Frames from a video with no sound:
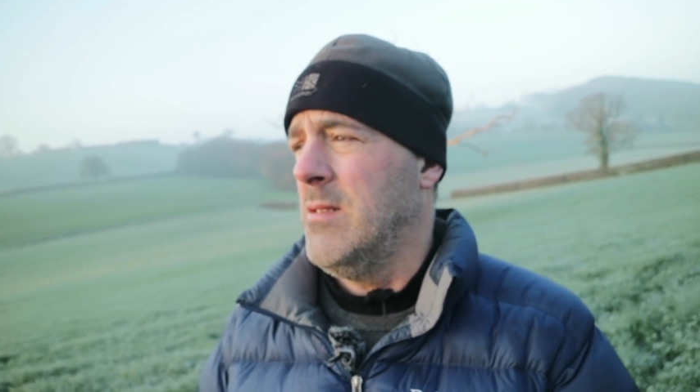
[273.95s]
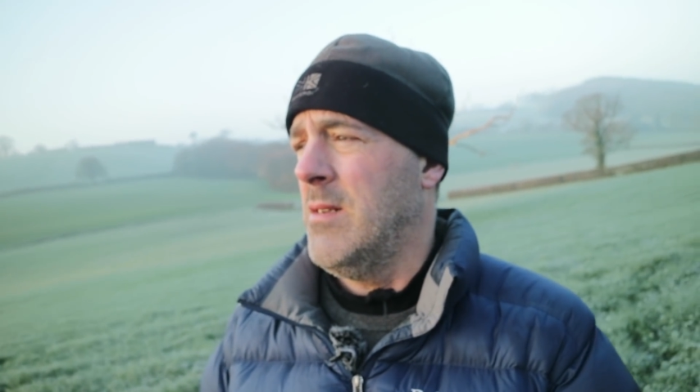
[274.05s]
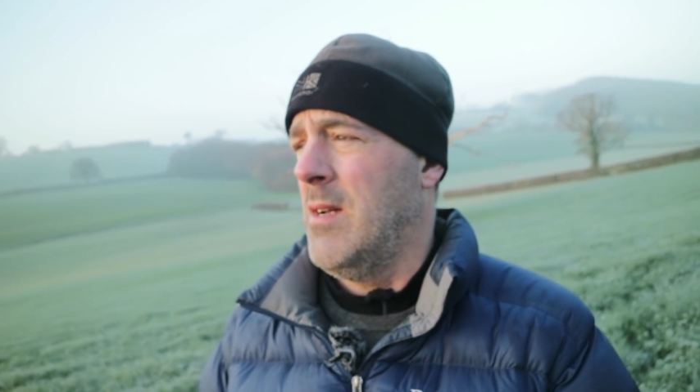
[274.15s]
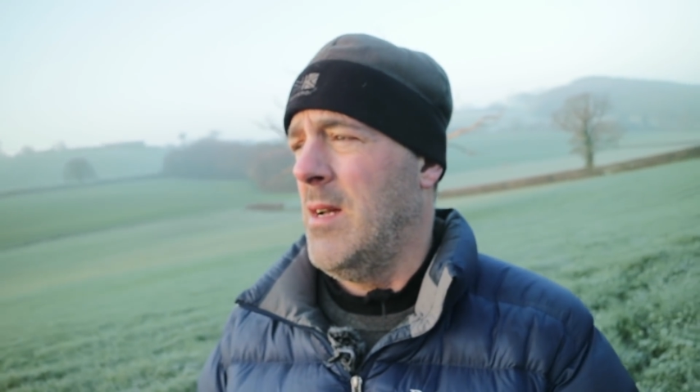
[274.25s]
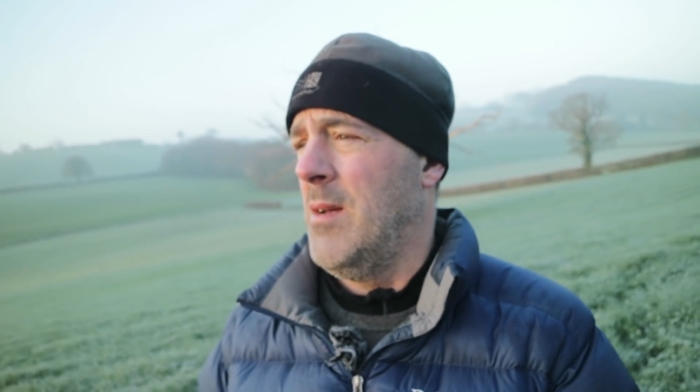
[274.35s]

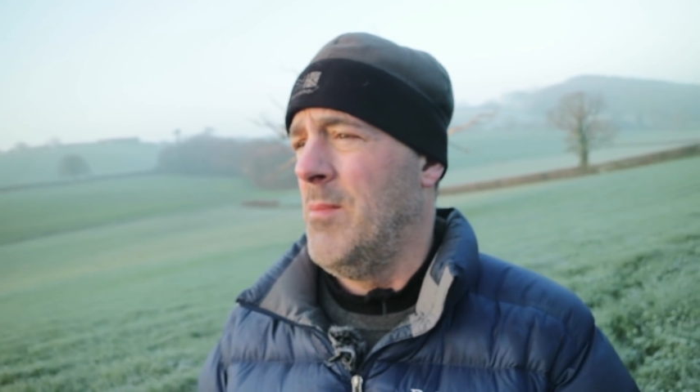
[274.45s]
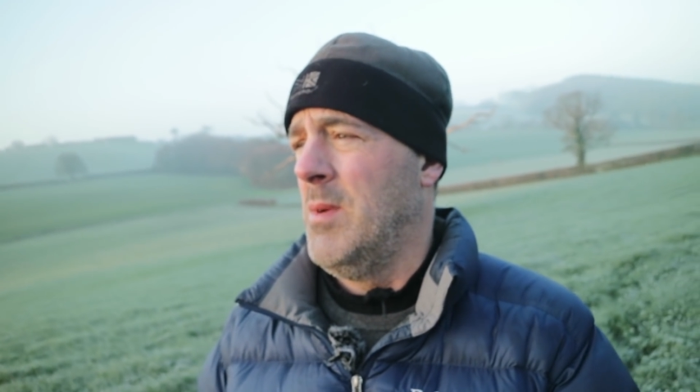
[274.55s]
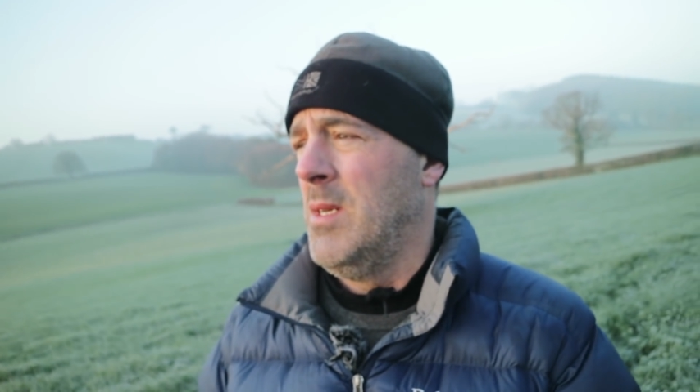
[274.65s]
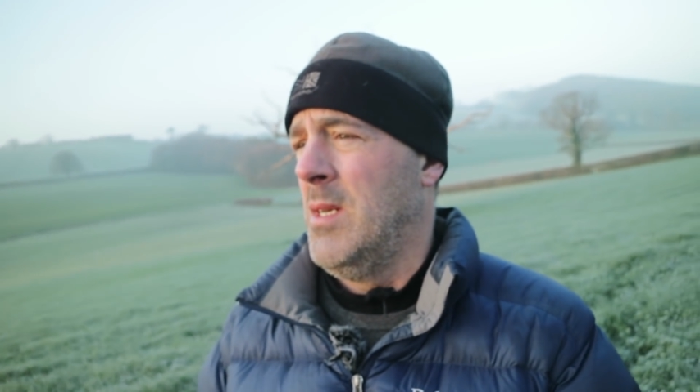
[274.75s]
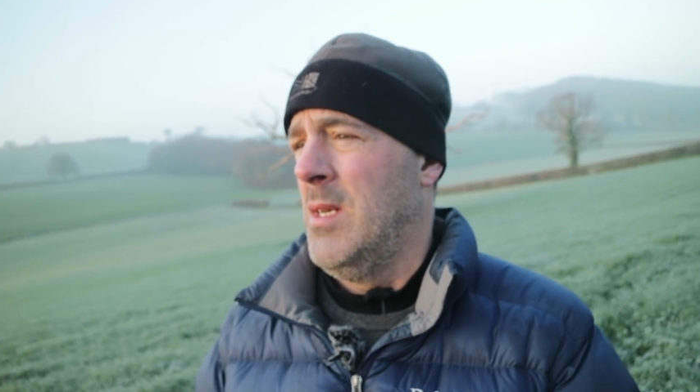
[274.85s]

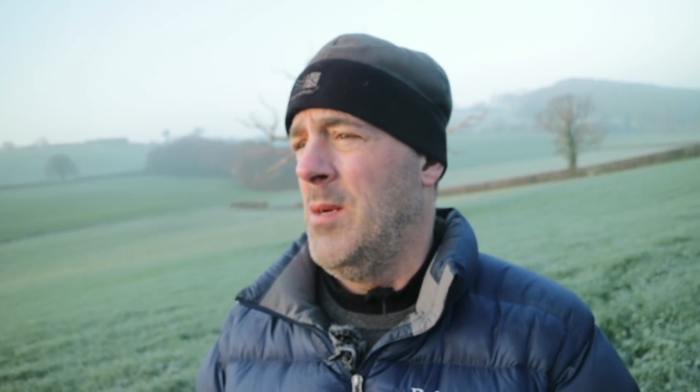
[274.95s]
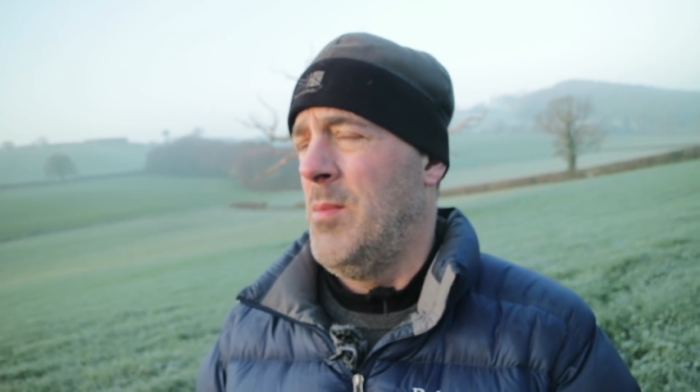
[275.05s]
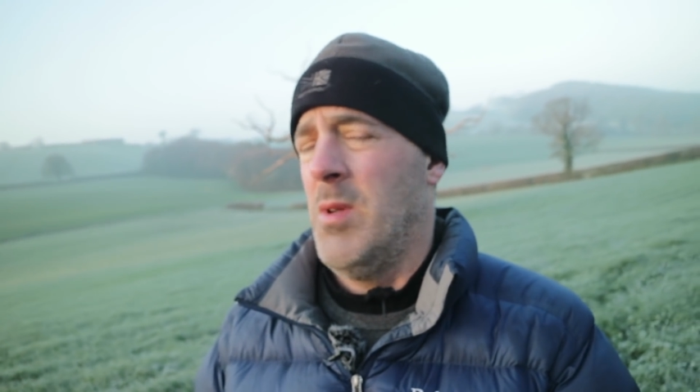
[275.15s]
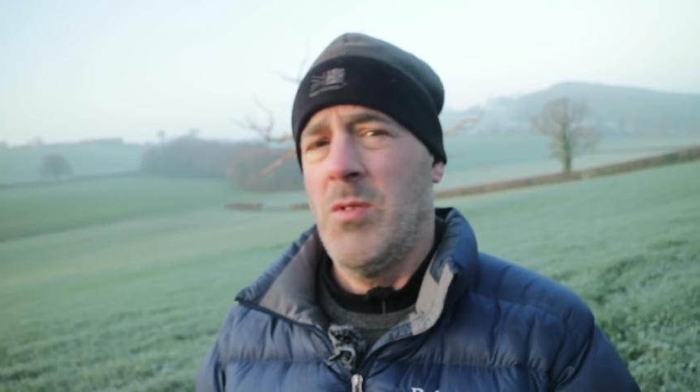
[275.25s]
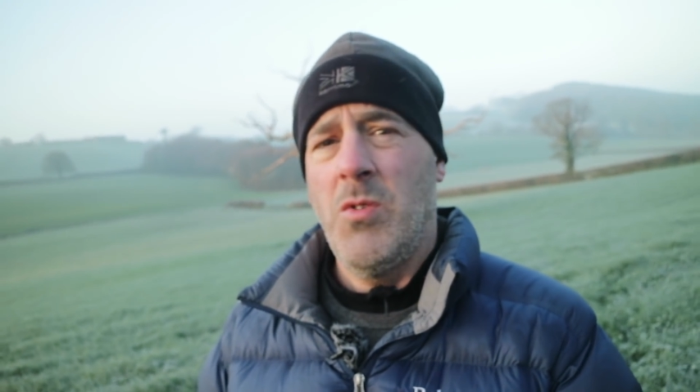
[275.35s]

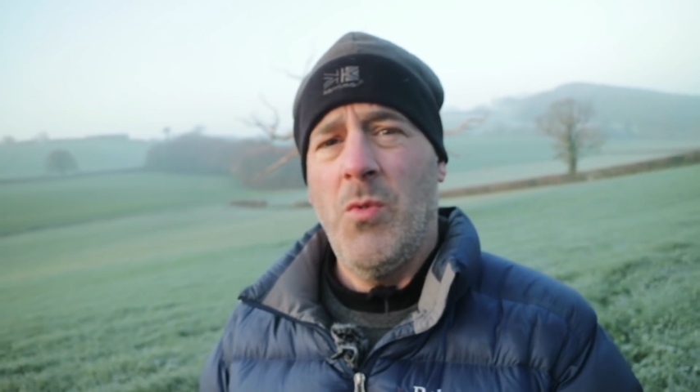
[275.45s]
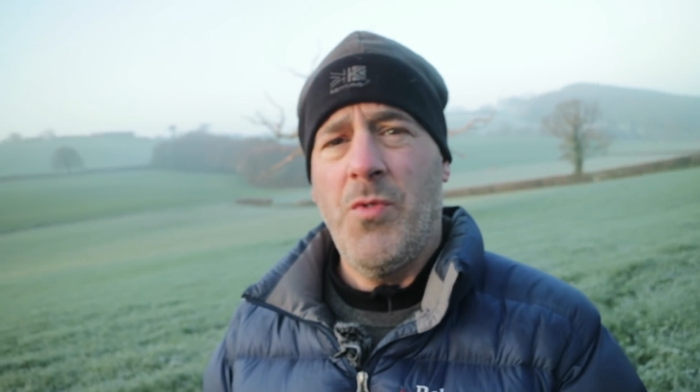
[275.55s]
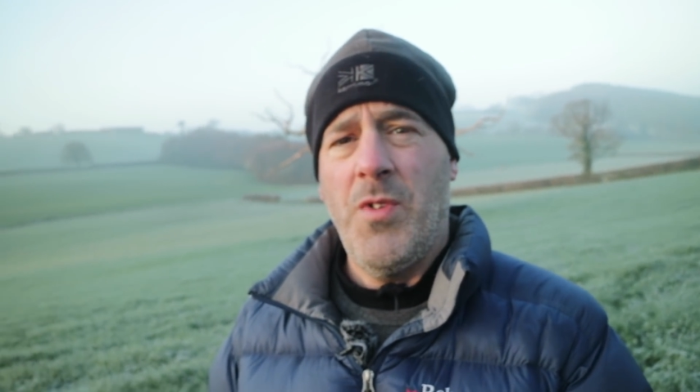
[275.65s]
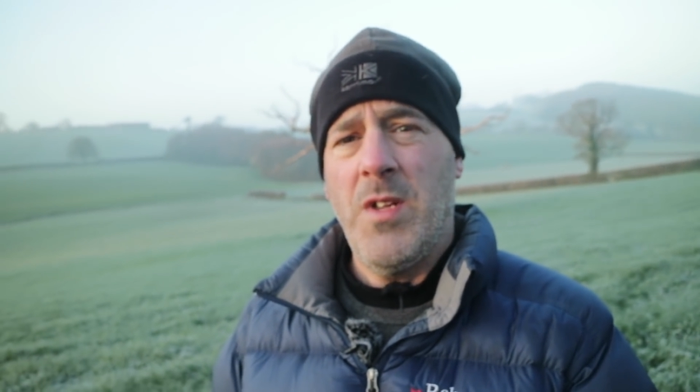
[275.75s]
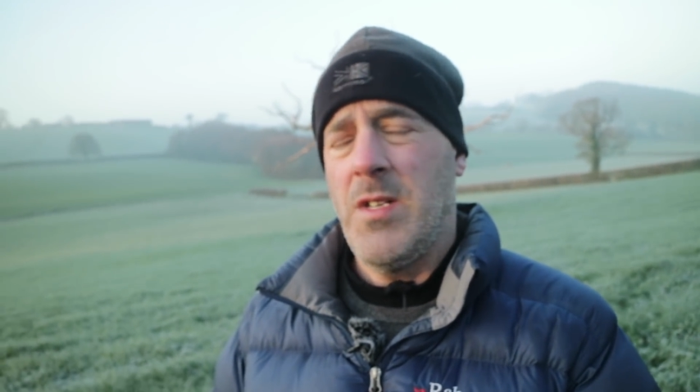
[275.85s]
but I'll talk
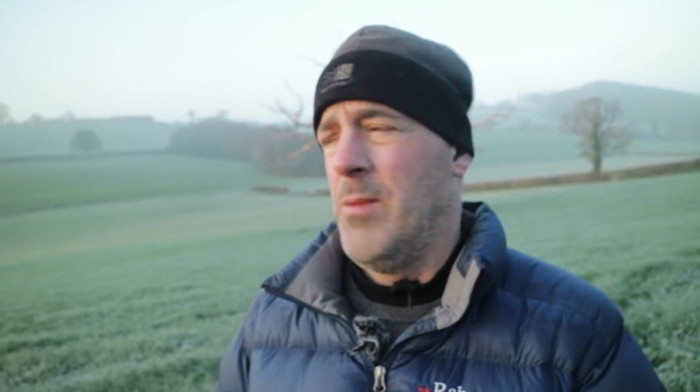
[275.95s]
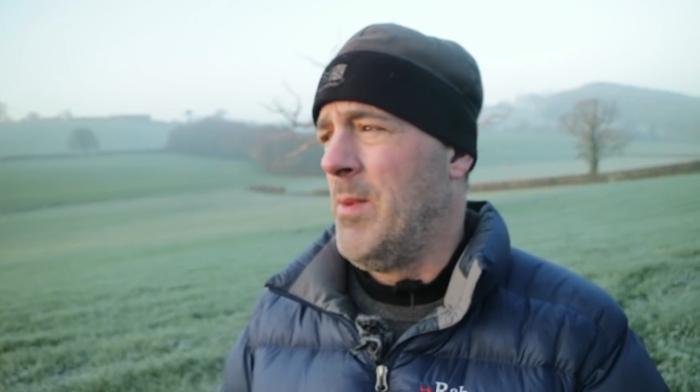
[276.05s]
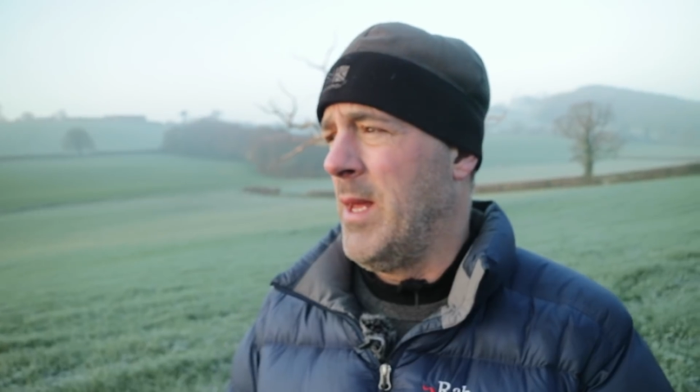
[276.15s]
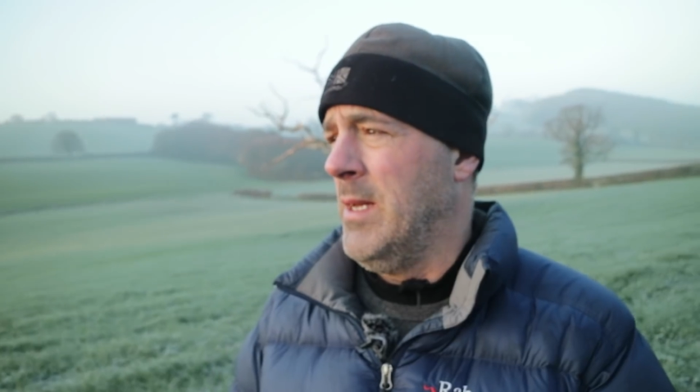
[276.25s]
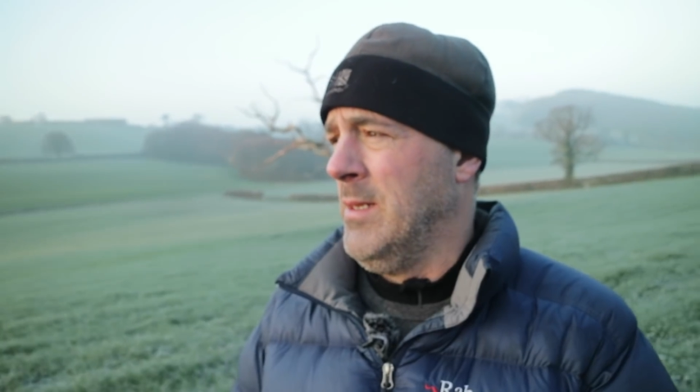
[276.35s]
through this in a
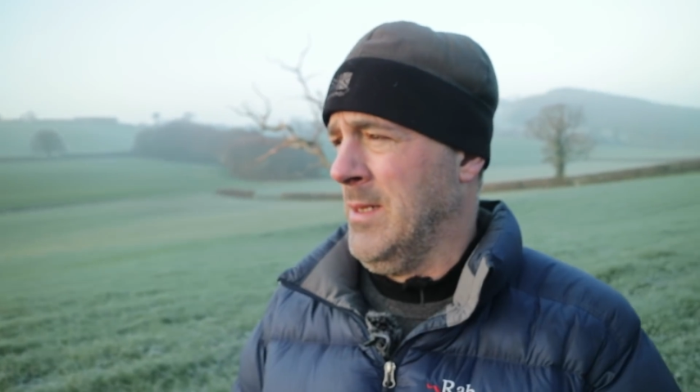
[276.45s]
minute.